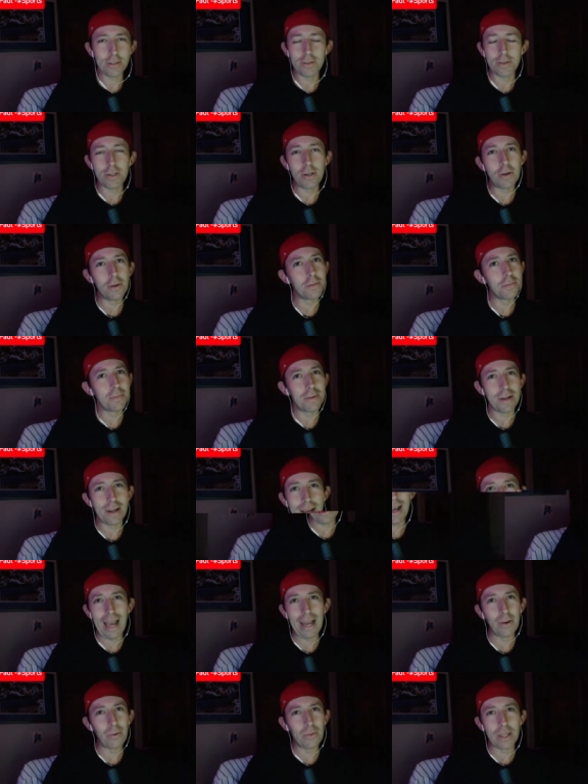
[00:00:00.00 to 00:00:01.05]
you're.
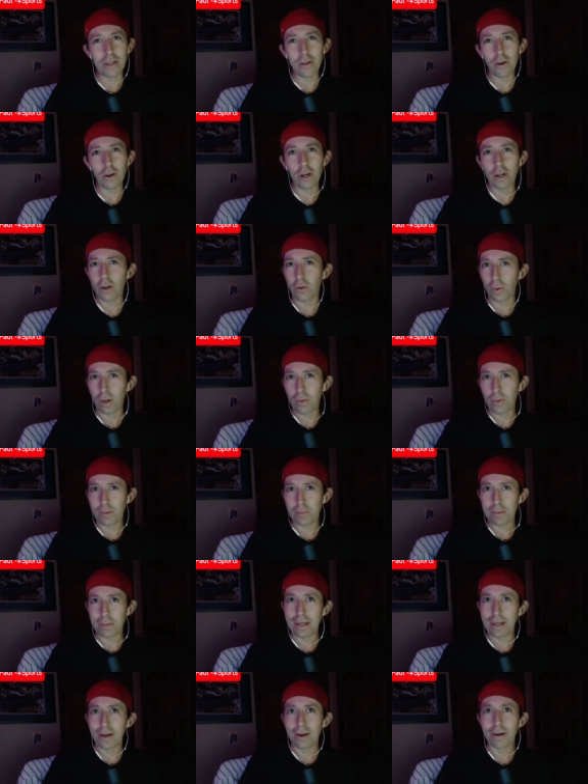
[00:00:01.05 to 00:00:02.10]
I don't think you're going to agree with
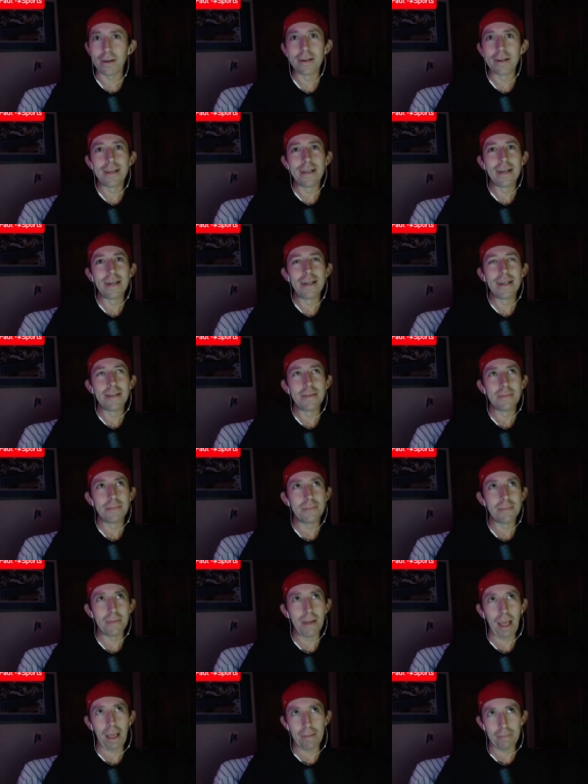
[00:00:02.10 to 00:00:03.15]
me here.
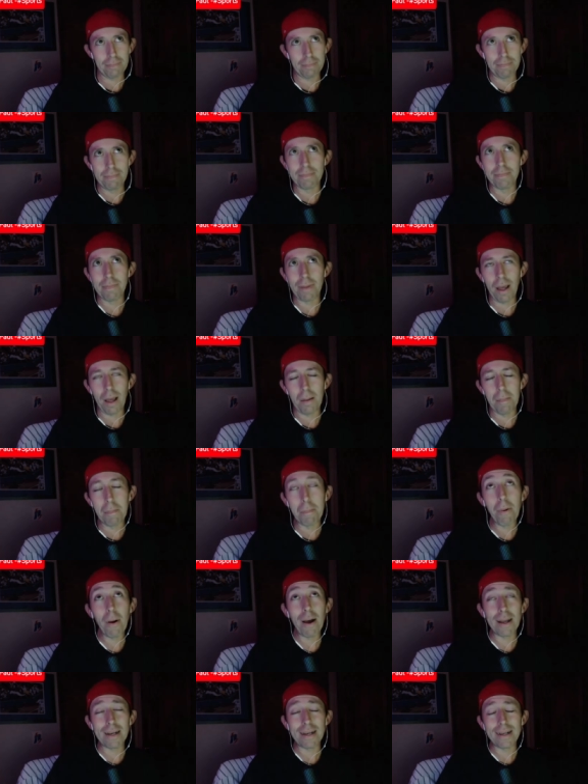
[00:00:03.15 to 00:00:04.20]
Okay.
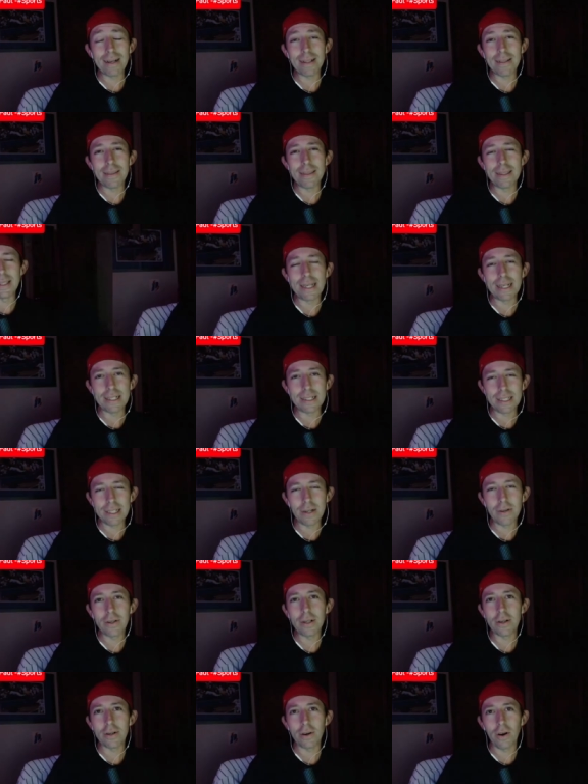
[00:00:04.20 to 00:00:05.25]
But the
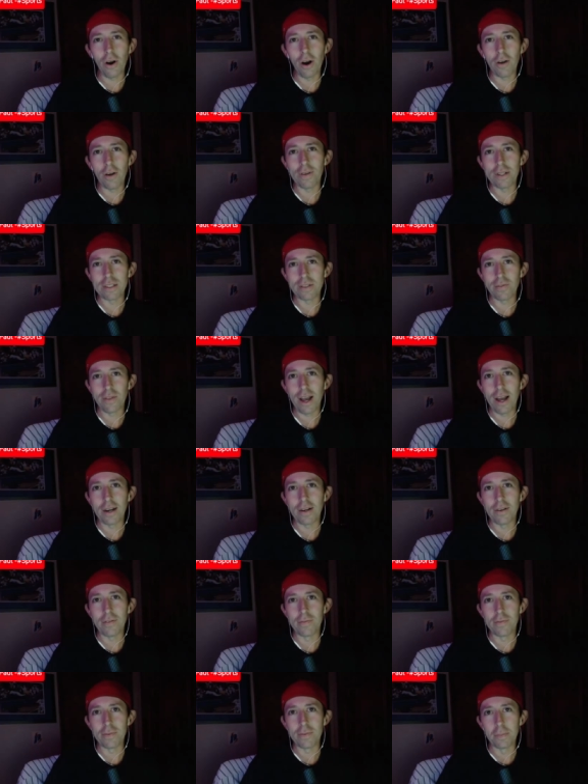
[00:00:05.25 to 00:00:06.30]
interior offensive line
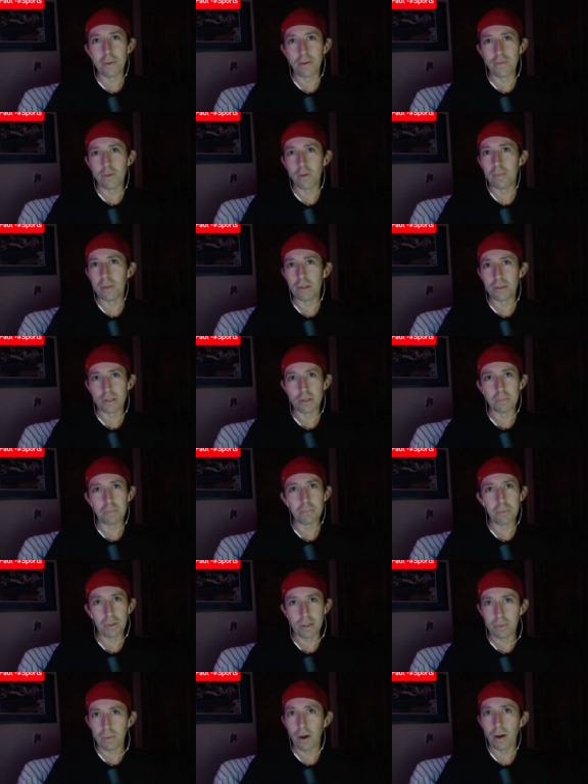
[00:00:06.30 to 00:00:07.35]
of the Buffalo Bills is
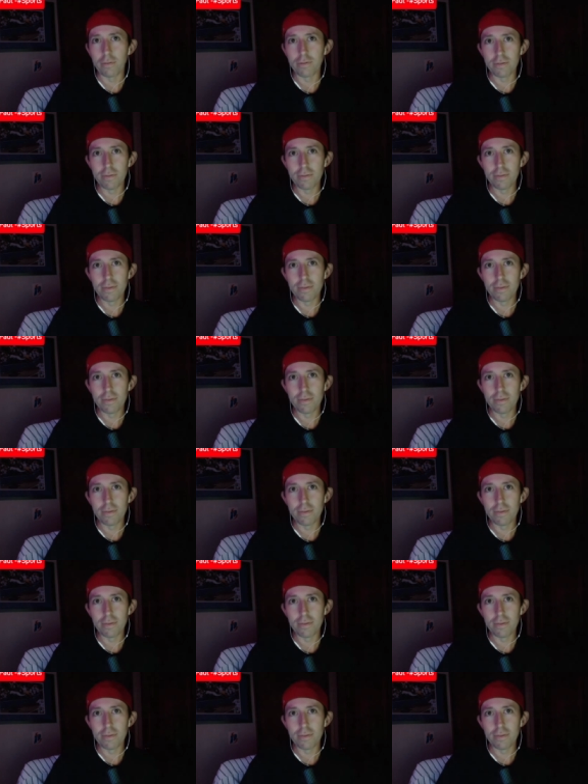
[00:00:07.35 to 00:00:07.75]
pretty rough,